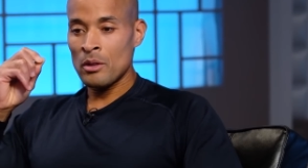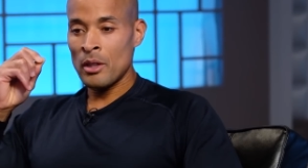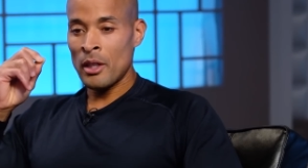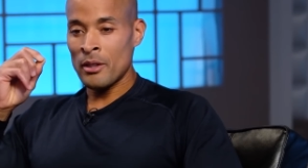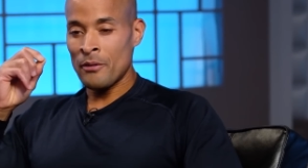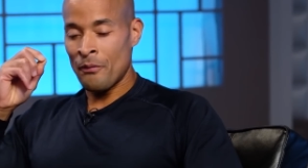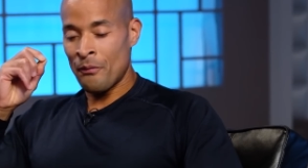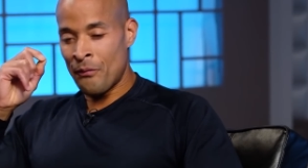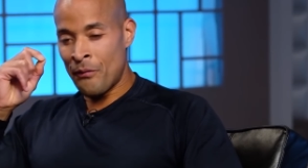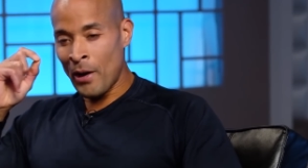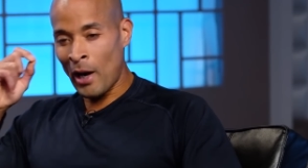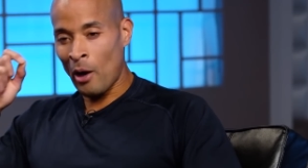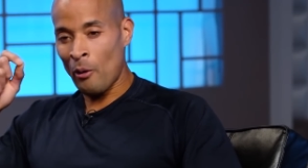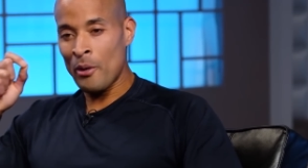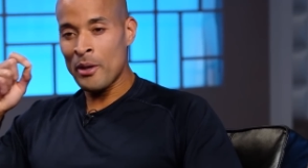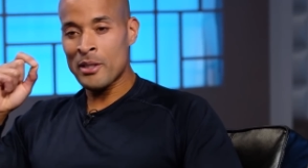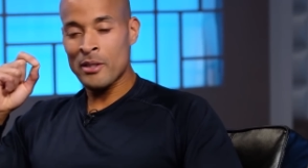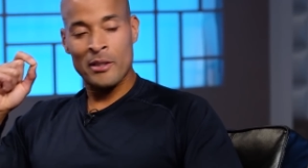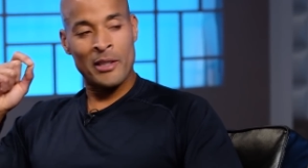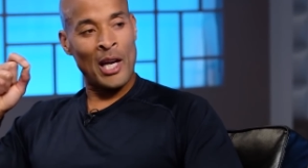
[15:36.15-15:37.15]
a
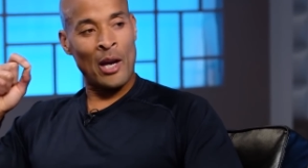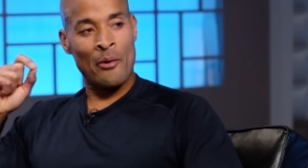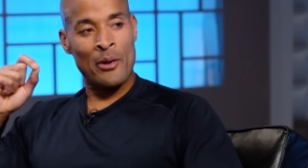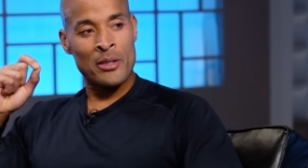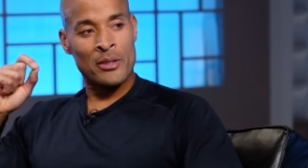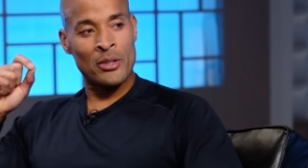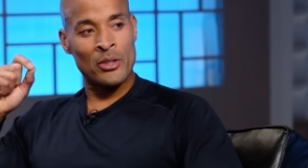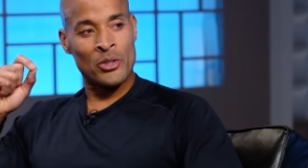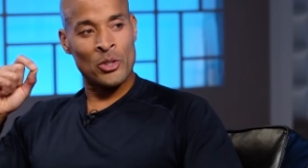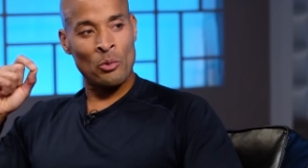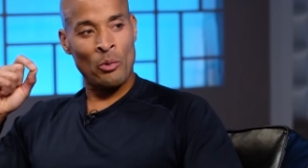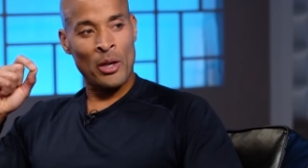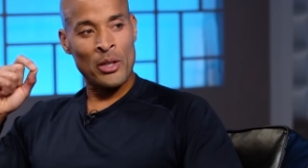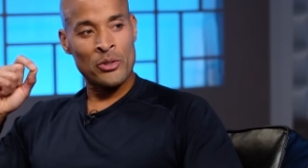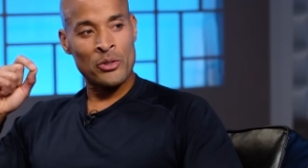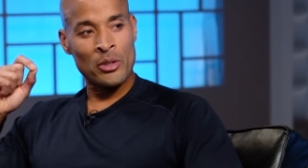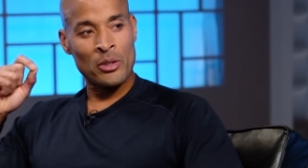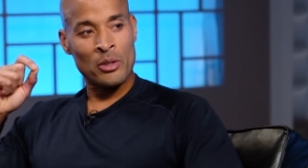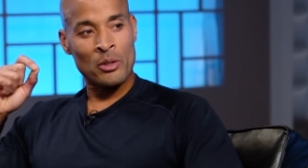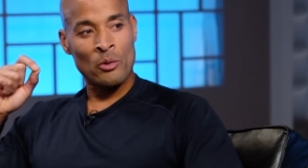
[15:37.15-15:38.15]
very scary
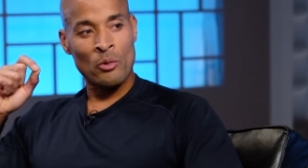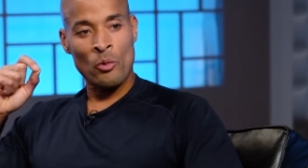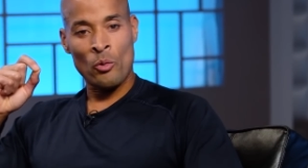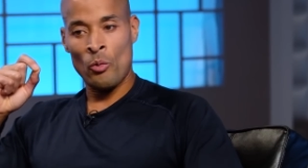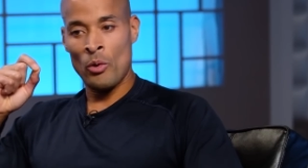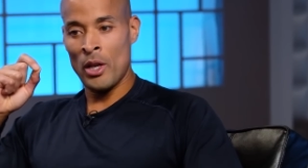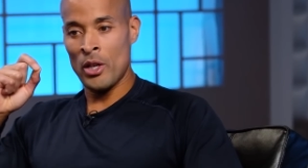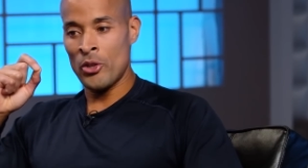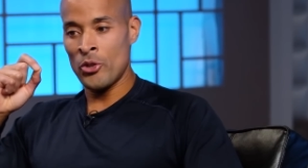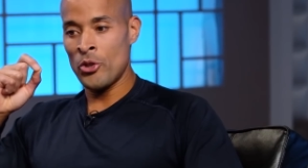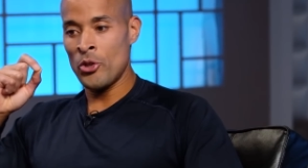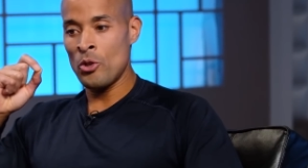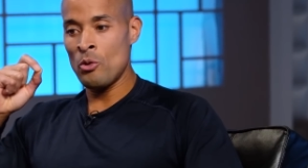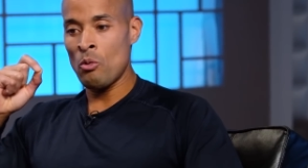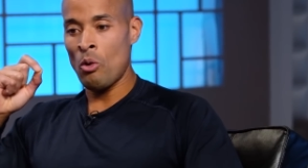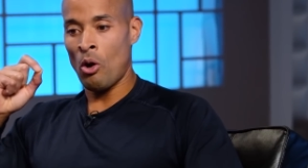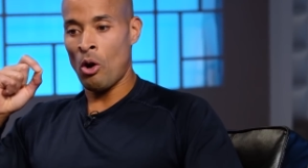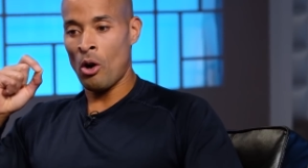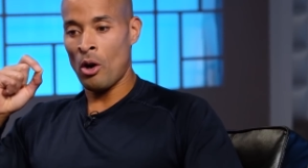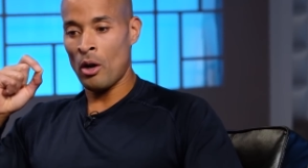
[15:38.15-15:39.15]
situation when
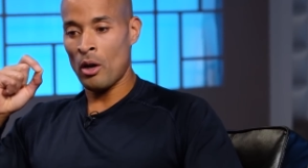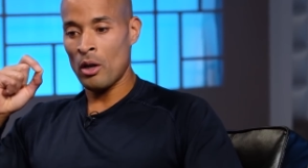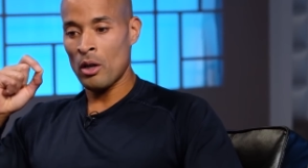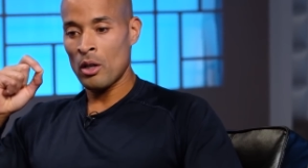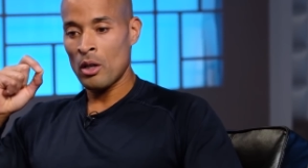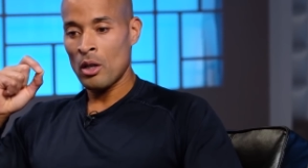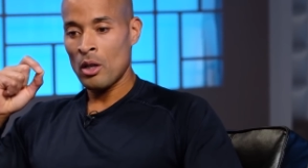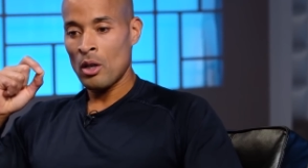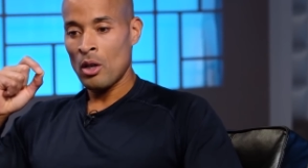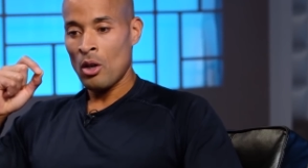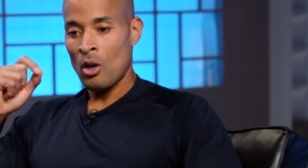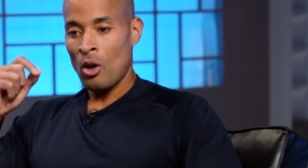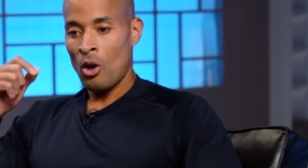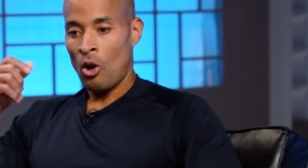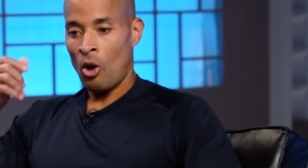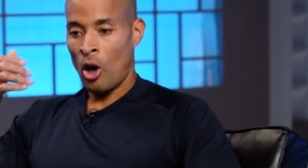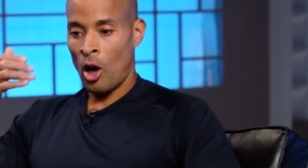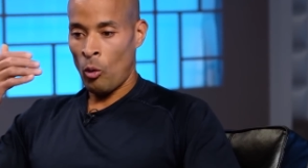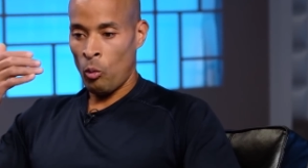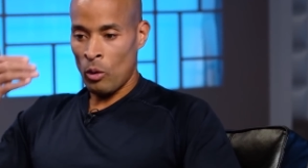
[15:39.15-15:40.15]
you are
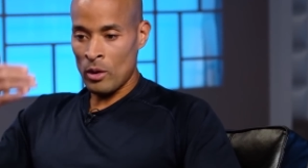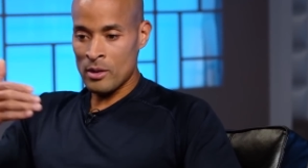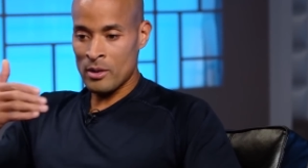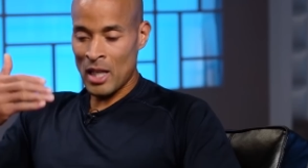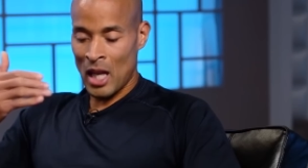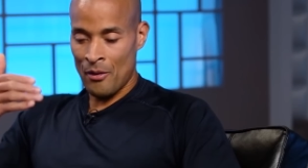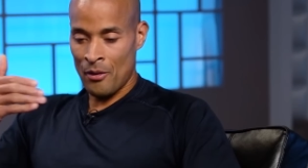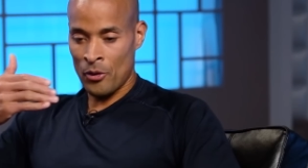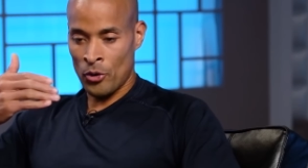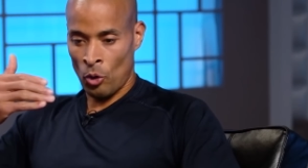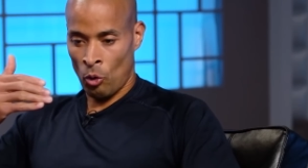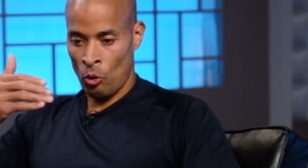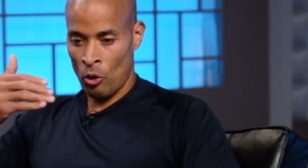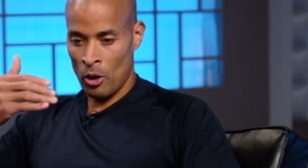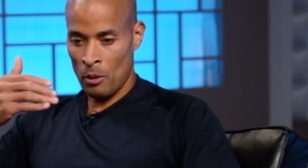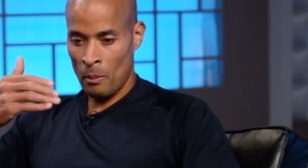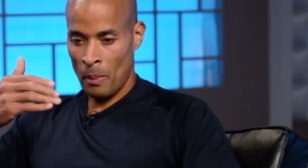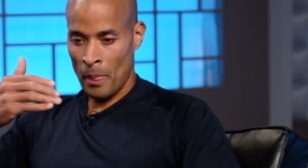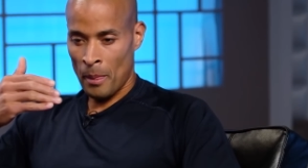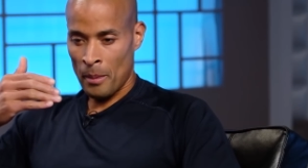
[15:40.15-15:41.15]
on one side of the
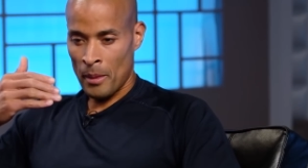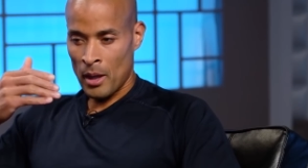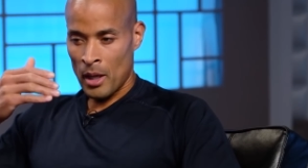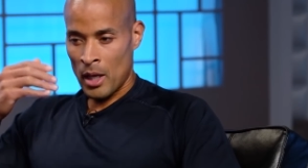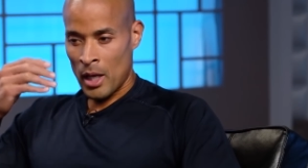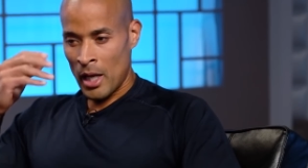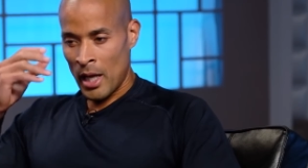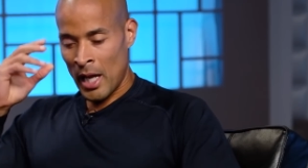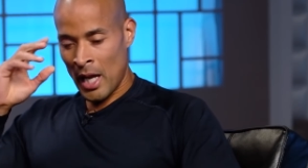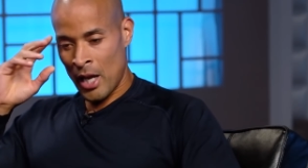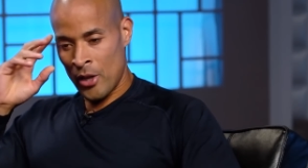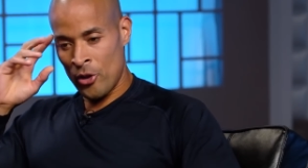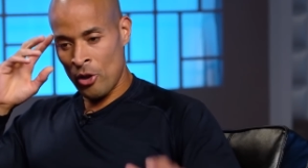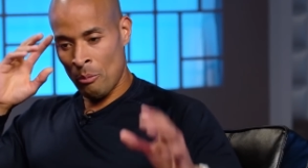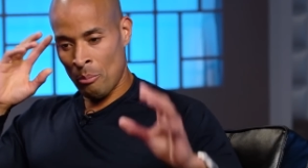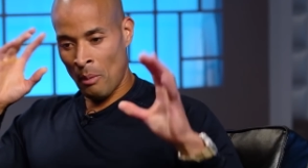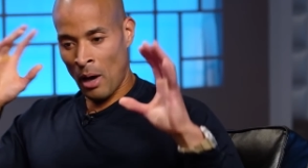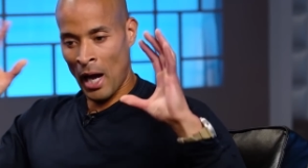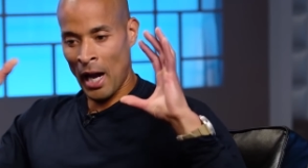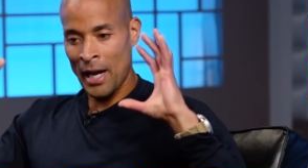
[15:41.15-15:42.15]
door and
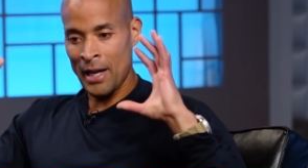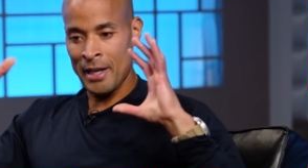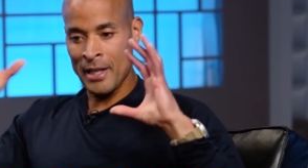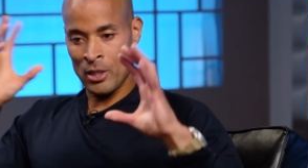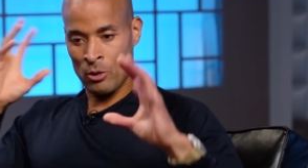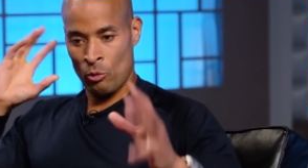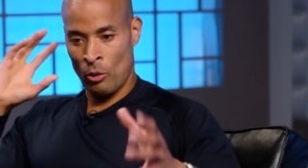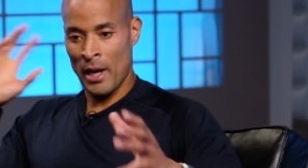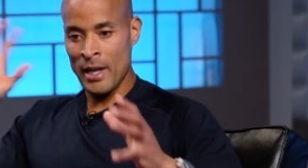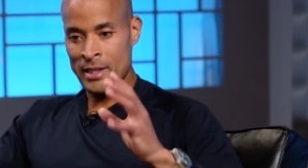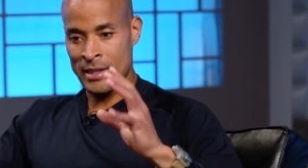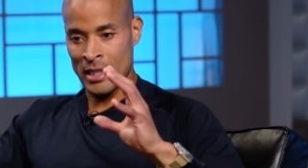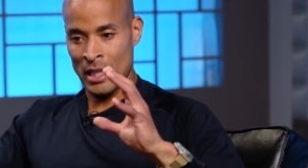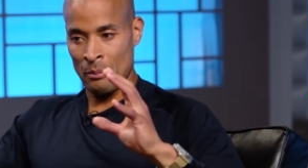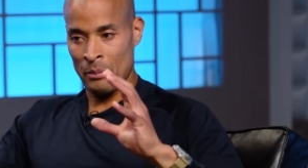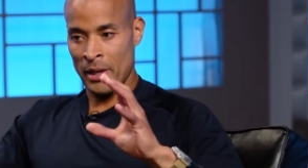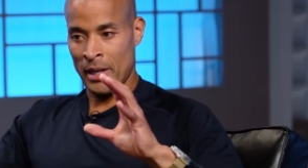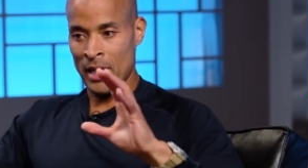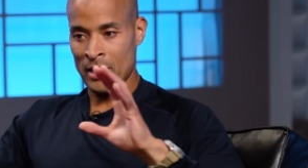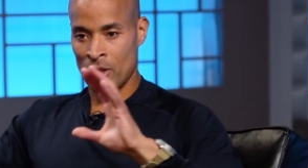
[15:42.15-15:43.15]
your mind is
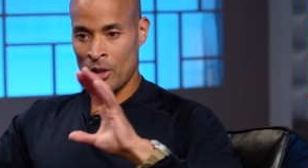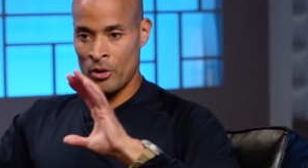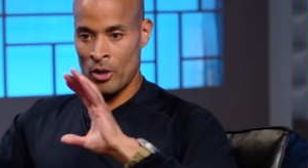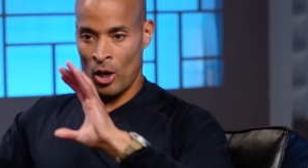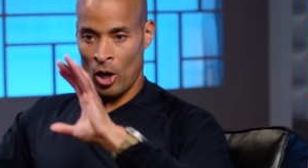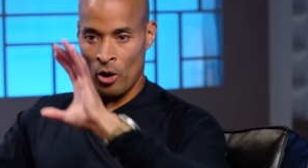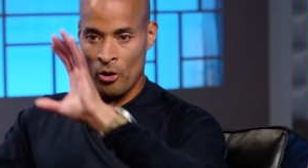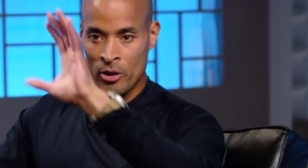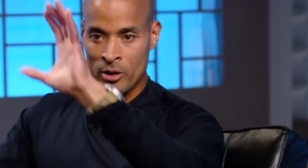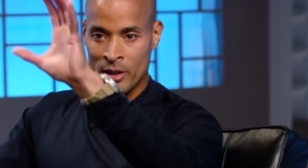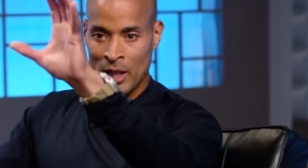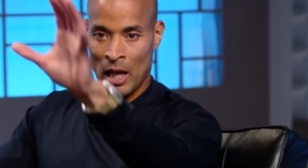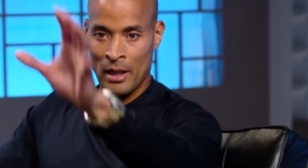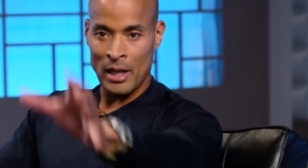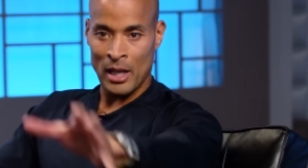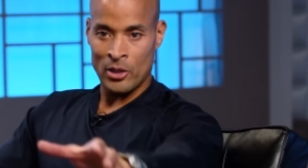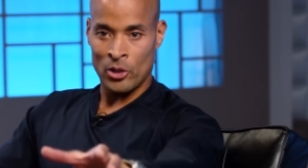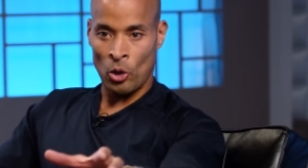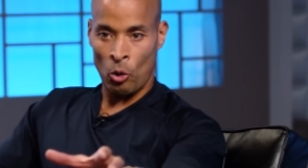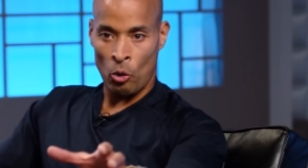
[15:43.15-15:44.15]
racing because on the other side of
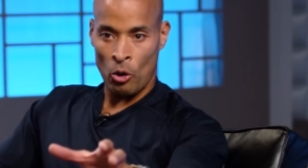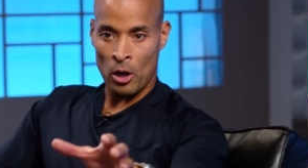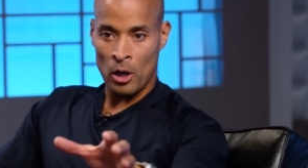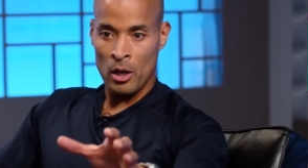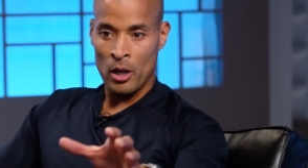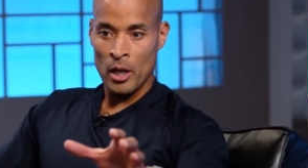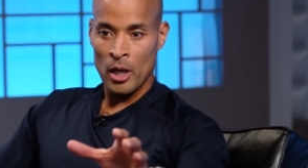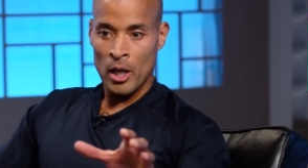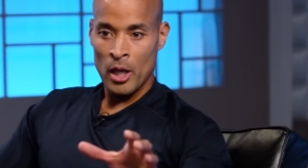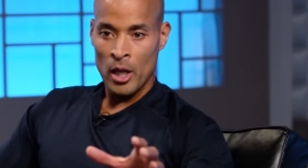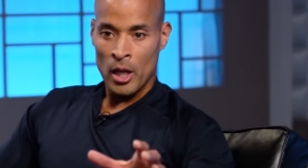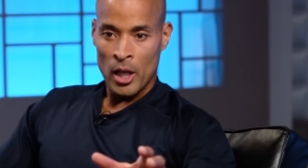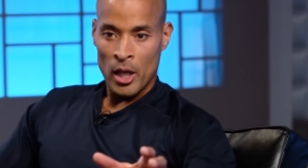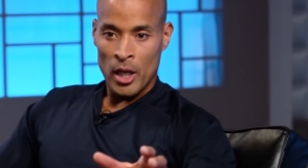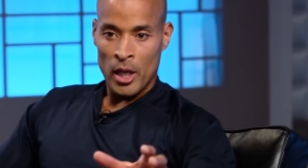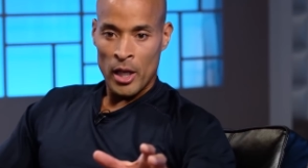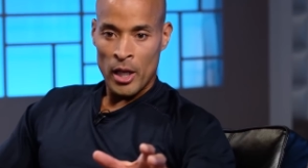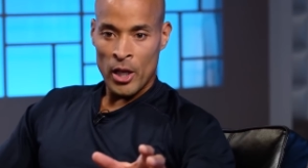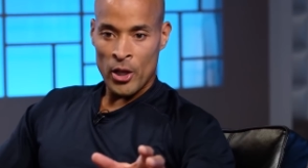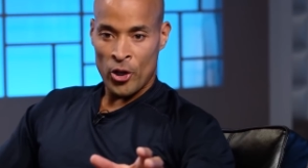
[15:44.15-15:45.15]
that door,
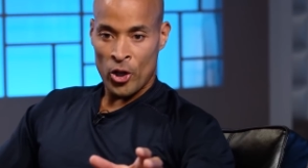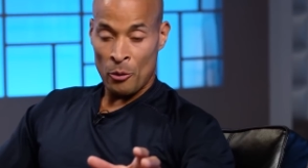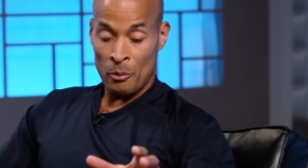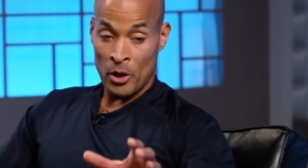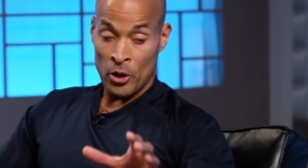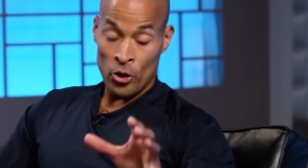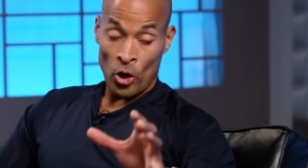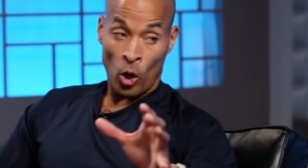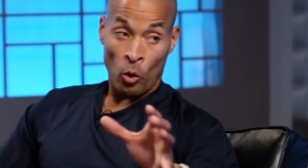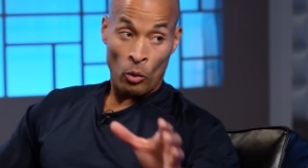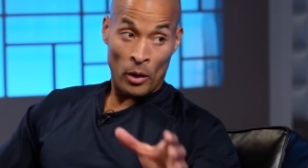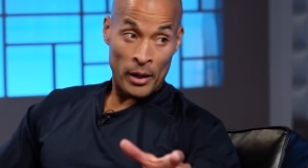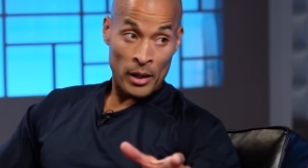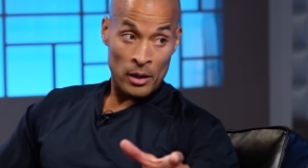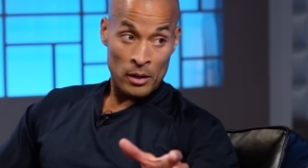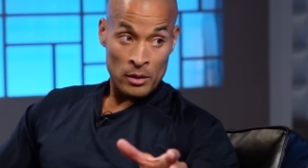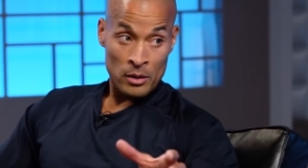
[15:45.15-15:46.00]
it could be no one.